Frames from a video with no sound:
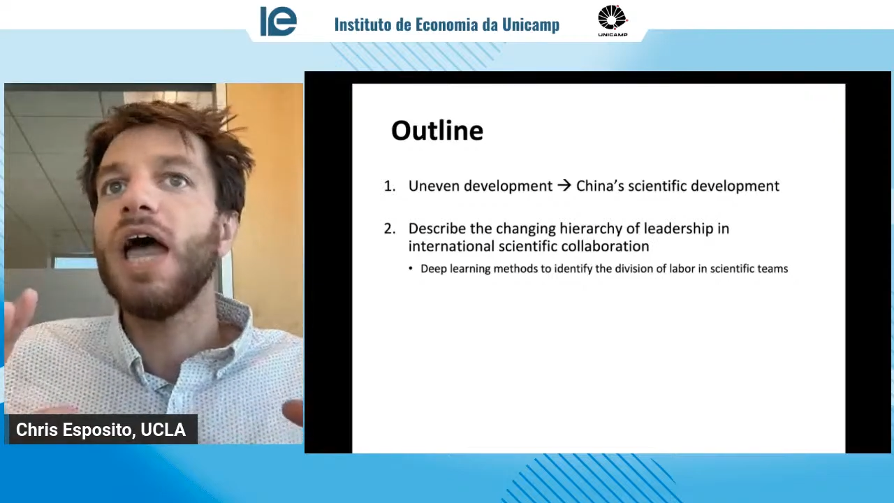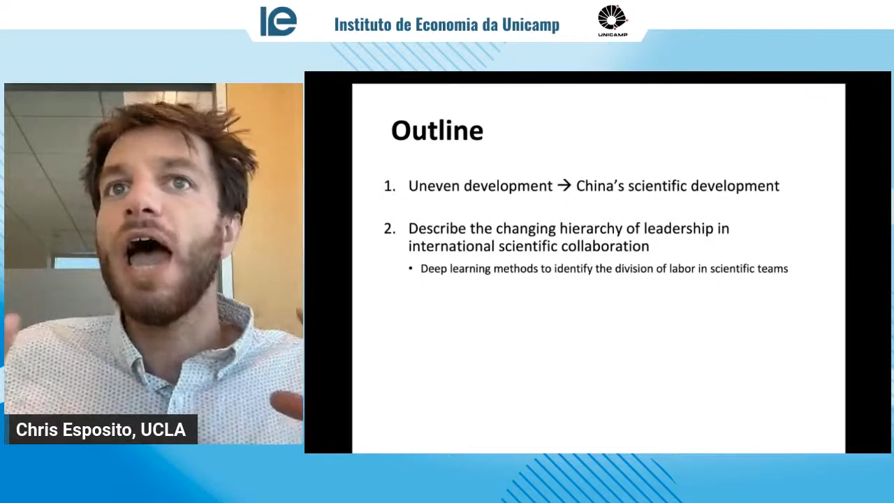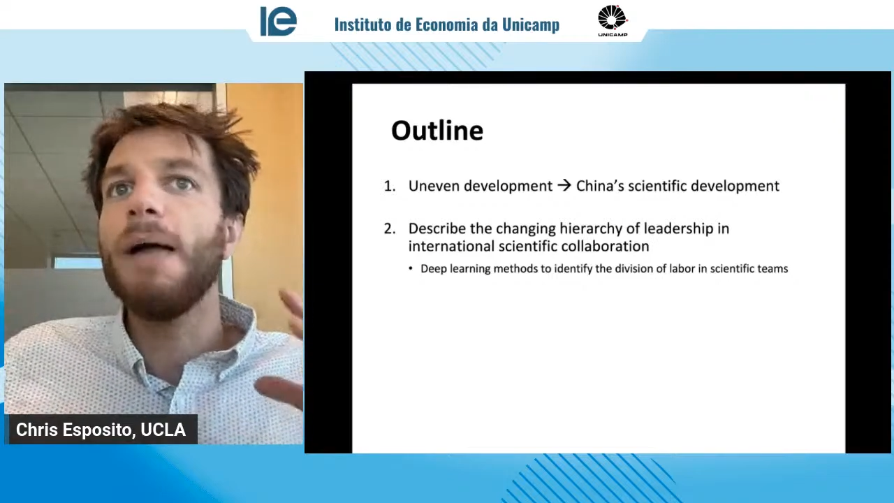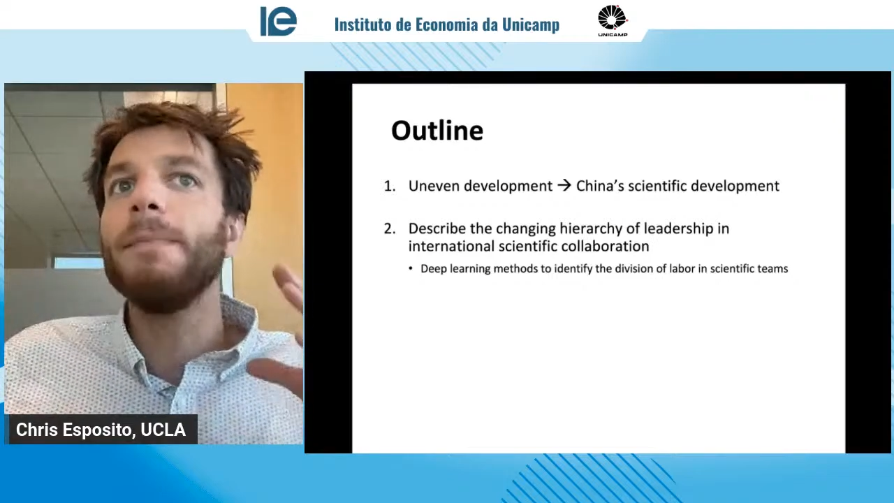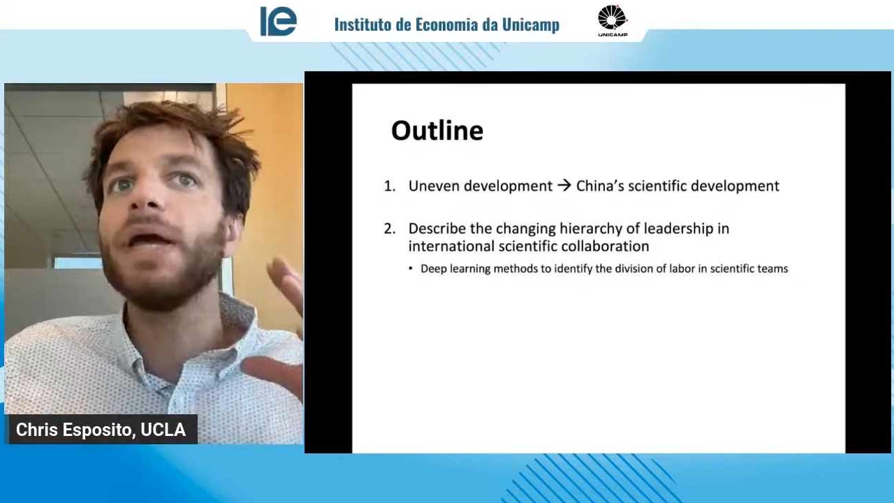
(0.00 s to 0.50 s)

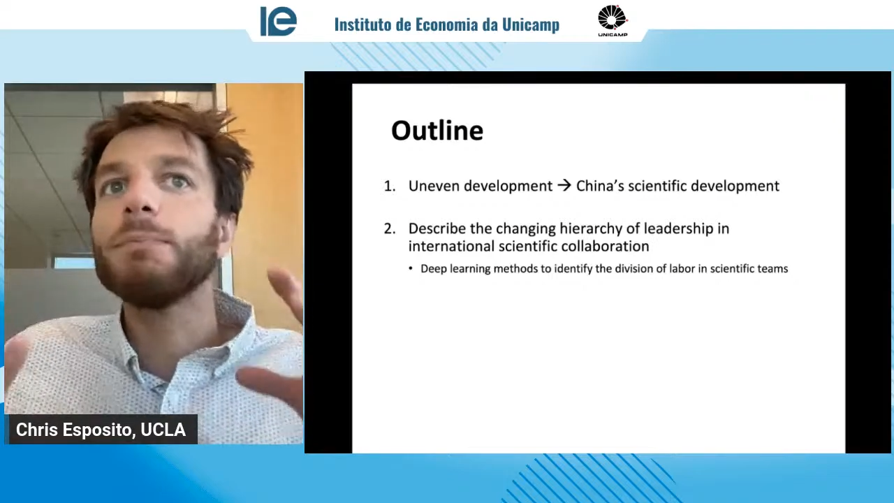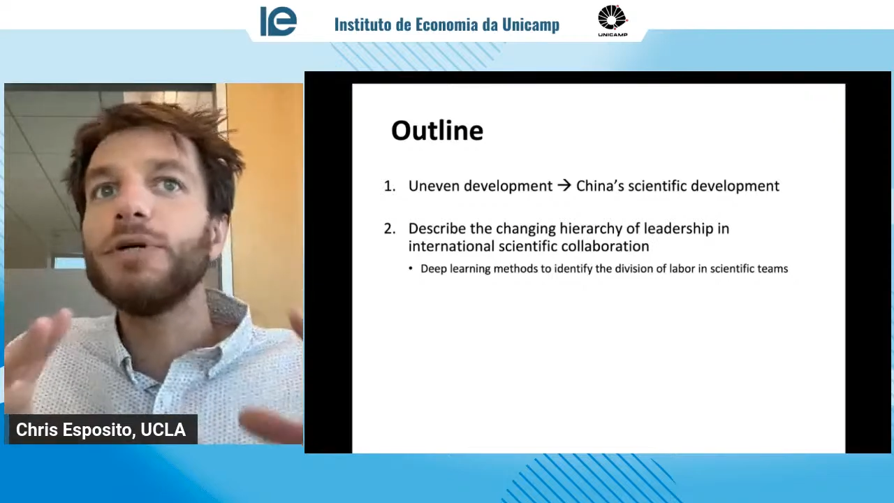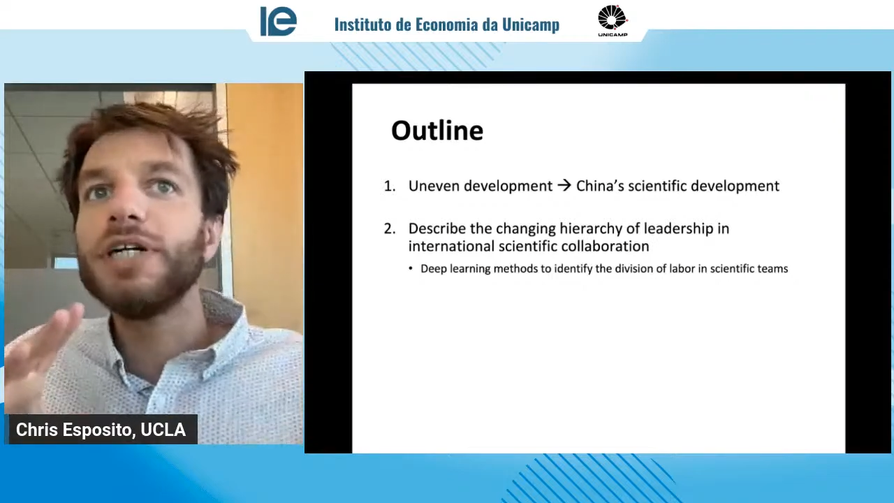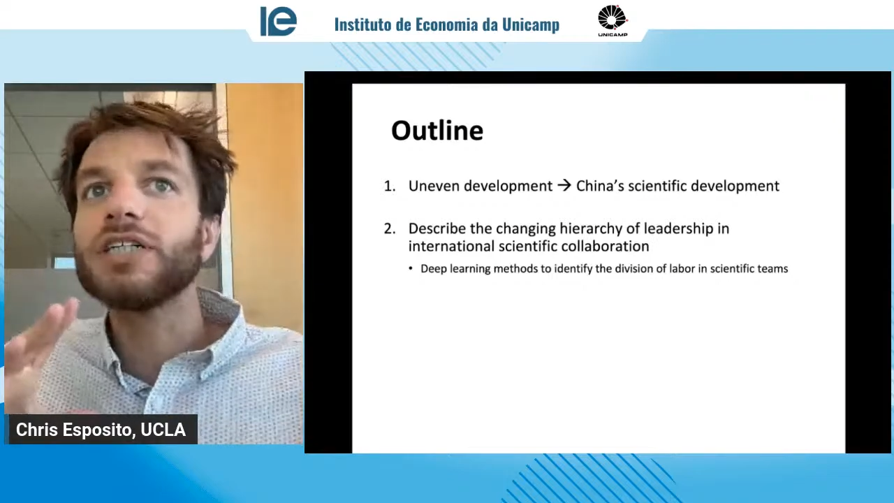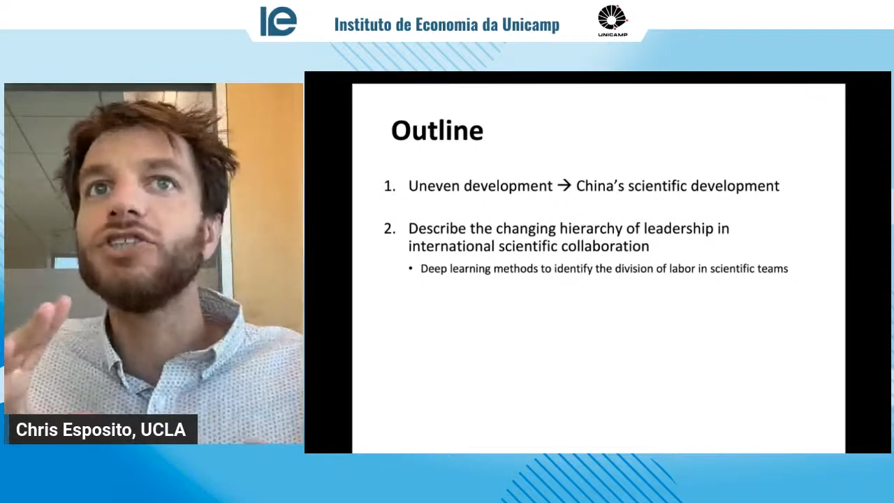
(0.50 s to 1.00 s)
and make
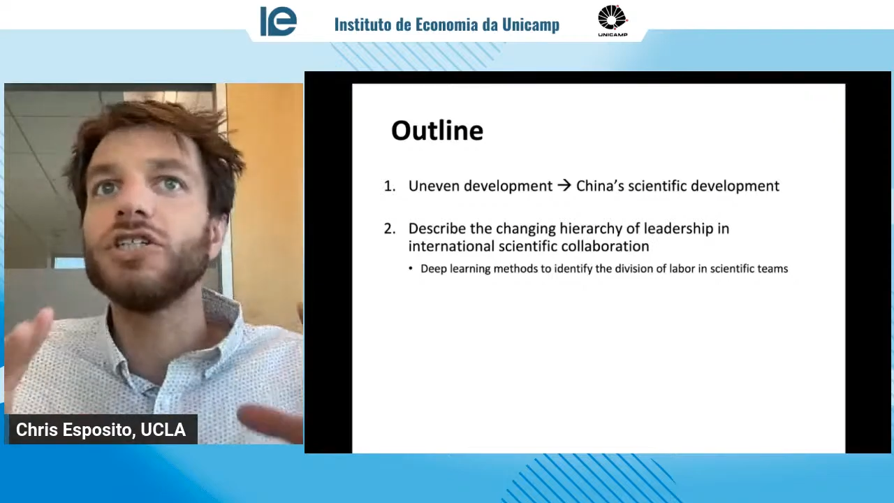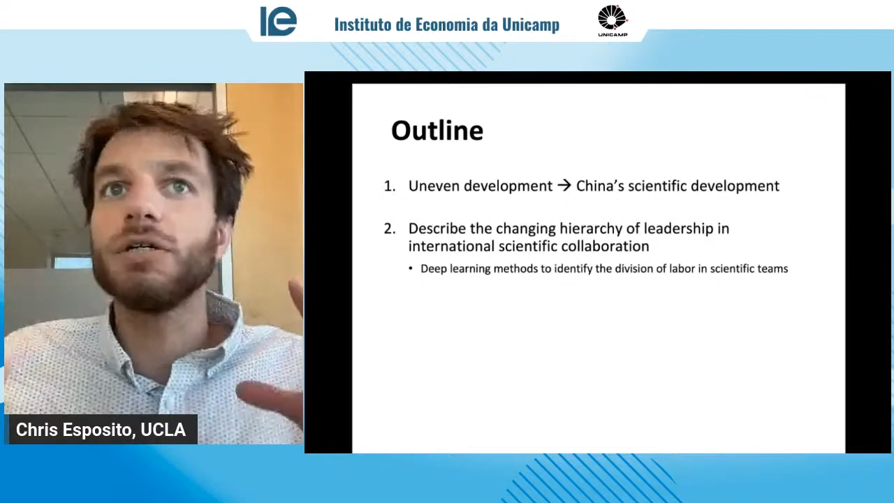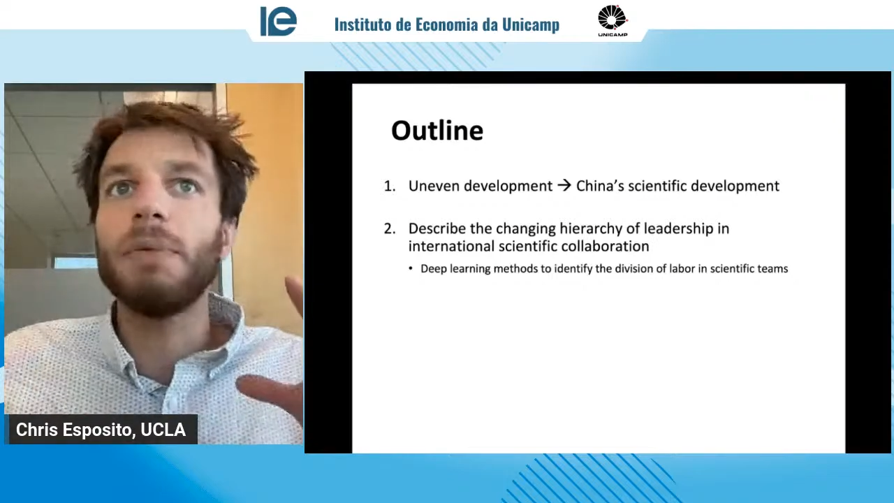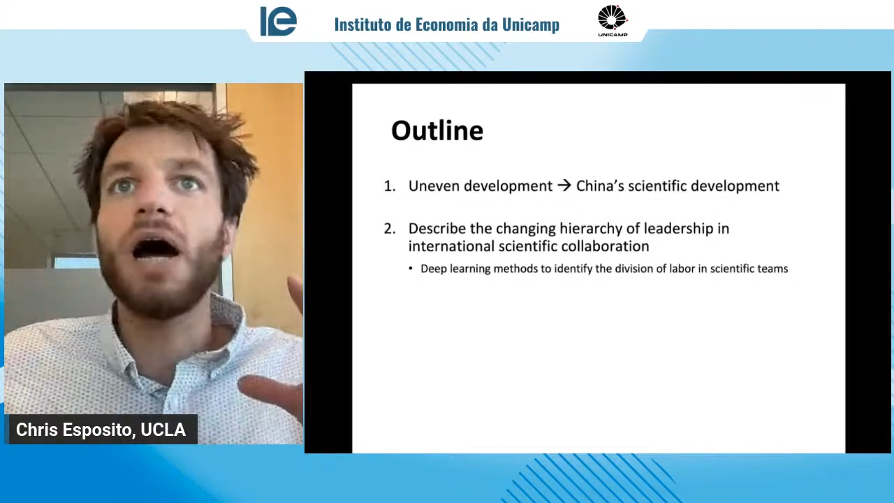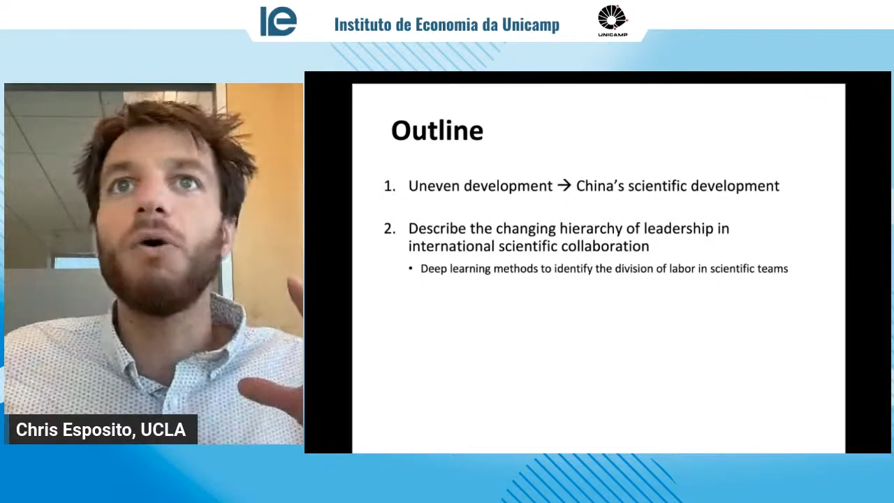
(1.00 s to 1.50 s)
predictions
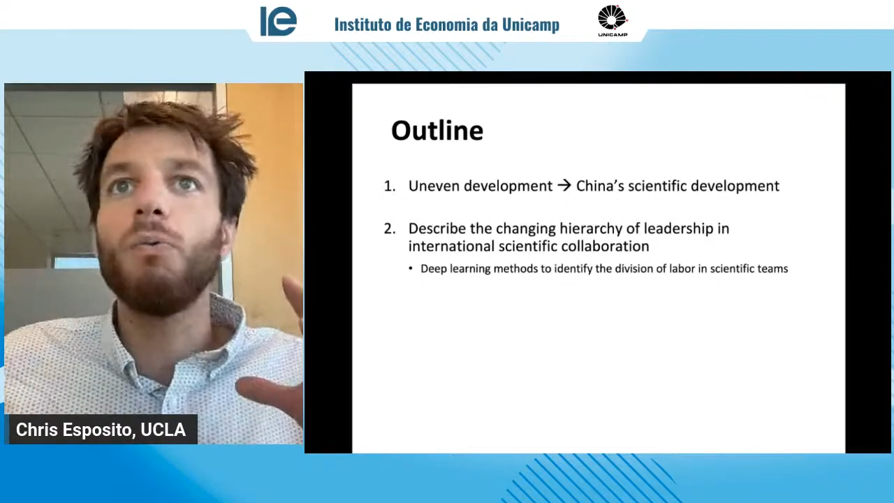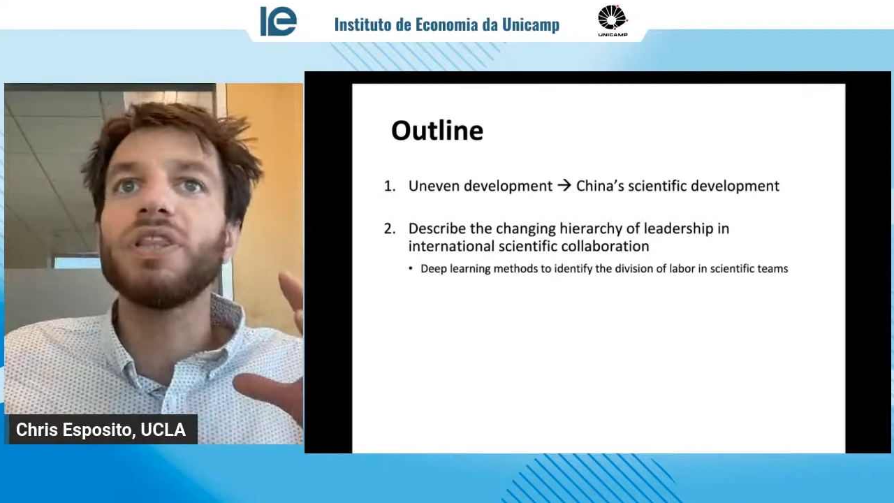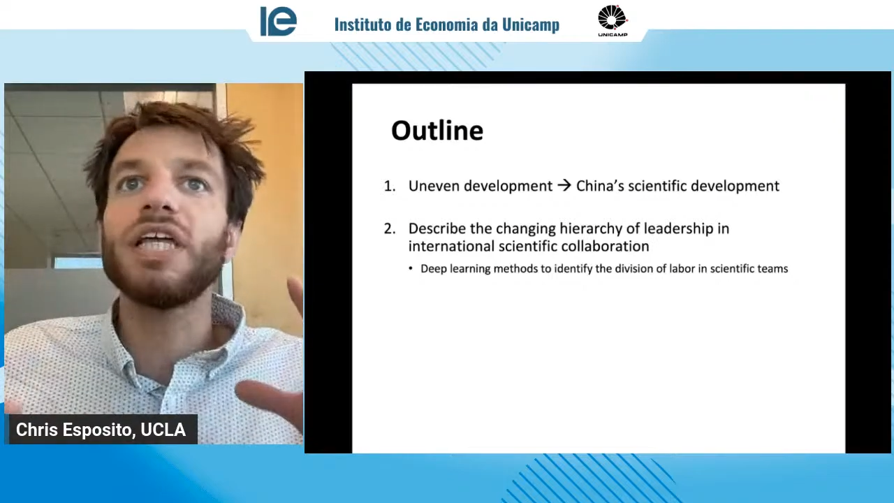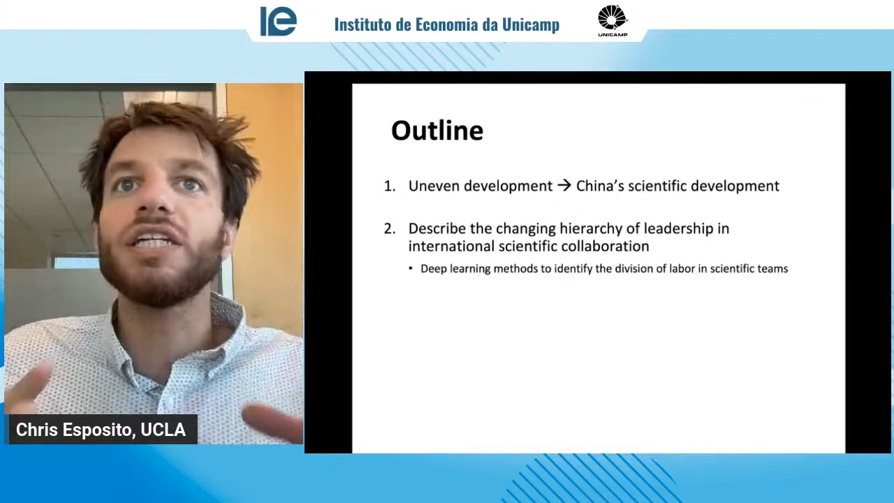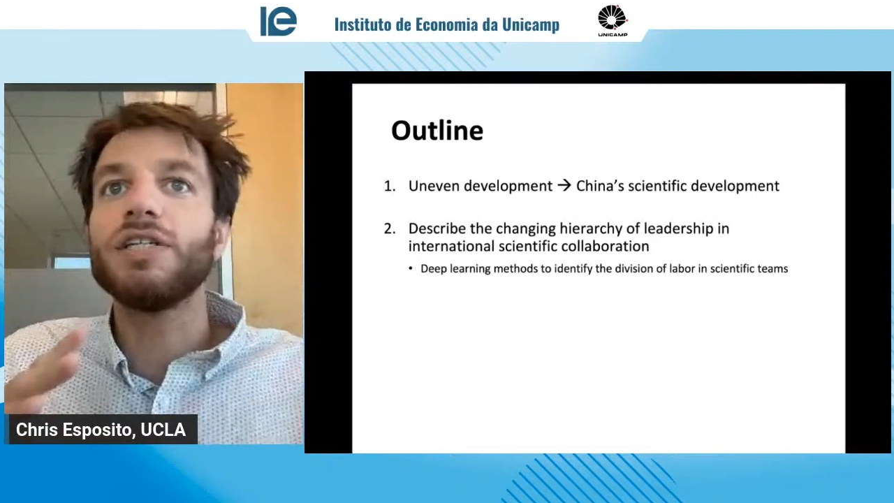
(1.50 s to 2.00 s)
about what that